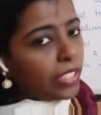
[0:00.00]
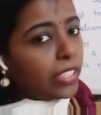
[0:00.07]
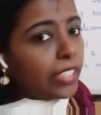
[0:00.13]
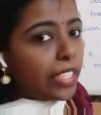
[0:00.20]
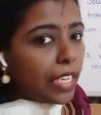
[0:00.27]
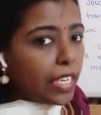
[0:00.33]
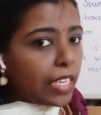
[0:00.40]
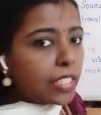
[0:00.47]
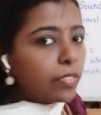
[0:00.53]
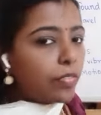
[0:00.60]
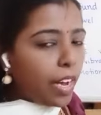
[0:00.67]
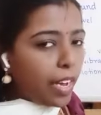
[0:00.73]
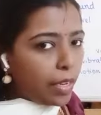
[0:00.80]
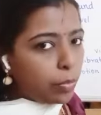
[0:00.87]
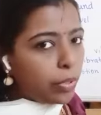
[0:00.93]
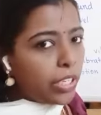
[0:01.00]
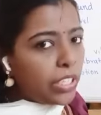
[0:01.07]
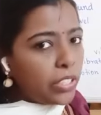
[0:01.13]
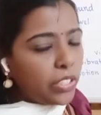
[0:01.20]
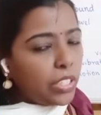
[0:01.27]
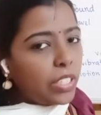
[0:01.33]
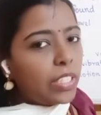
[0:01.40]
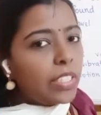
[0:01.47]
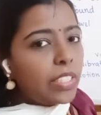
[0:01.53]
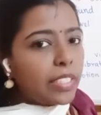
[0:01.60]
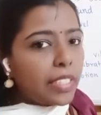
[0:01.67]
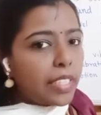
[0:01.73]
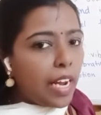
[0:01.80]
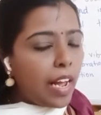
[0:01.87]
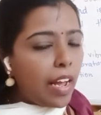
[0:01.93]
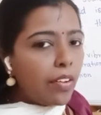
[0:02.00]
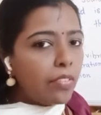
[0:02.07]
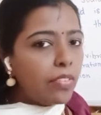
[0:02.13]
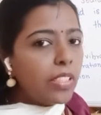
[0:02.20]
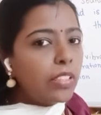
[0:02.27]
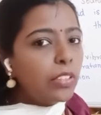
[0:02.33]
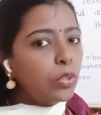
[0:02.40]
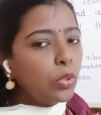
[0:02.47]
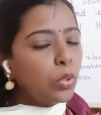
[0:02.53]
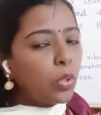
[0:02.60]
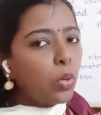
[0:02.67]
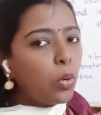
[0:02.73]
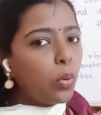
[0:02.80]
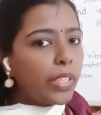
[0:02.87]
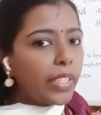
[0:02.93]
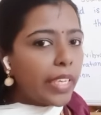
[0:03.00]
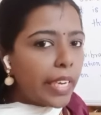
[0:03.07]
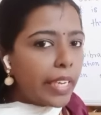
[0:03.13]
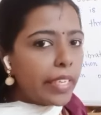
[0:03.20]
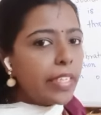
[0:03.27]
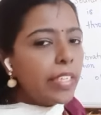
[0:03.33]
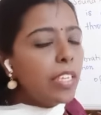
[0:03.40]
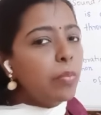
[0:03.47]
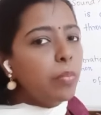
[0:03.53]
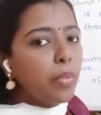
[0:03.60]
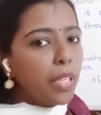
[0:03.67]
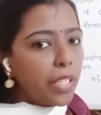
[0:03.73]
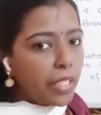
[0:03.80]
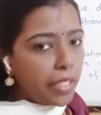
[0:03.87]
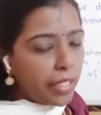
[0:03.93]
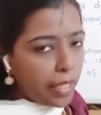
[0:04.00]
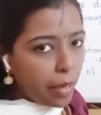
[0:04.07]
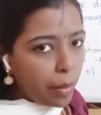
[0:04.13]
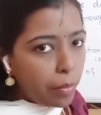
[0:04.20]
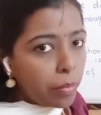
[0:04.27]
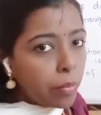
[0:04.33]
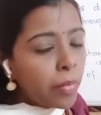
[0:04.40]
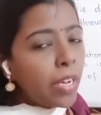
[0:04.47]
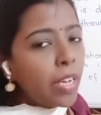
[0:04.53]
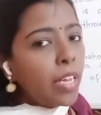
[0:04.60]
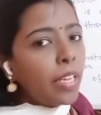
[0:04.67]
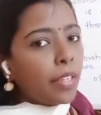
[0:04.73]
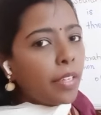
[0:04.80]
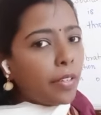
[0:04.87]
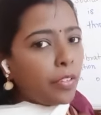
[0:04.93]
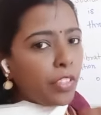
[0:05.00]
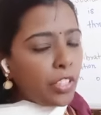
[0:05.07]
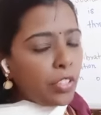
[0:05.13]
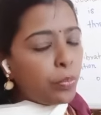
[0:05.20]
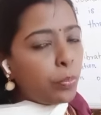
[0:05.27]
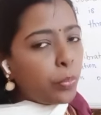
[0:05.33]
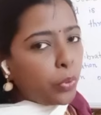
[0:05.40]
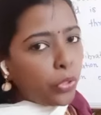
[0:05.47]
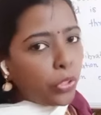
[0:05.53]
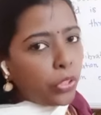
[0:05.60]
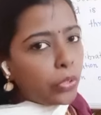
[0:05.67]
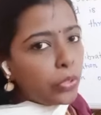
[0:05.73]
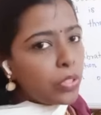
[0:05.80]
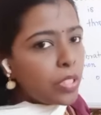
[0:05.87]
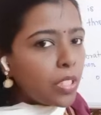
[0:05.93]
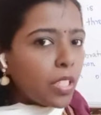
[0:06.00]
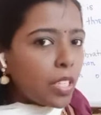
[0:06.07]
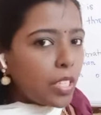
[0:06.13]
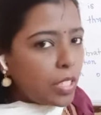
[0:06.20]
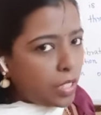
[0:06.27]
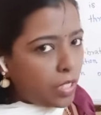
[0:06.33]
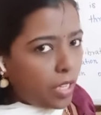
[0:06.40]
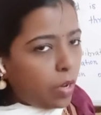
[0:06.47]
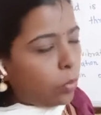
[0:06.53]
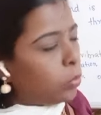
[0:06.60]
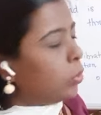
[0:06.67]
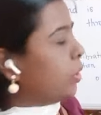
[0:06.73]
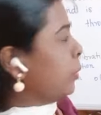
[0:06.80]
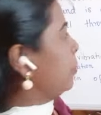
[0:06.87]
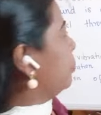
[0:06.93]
These vibrations travel through any medium which produce sound.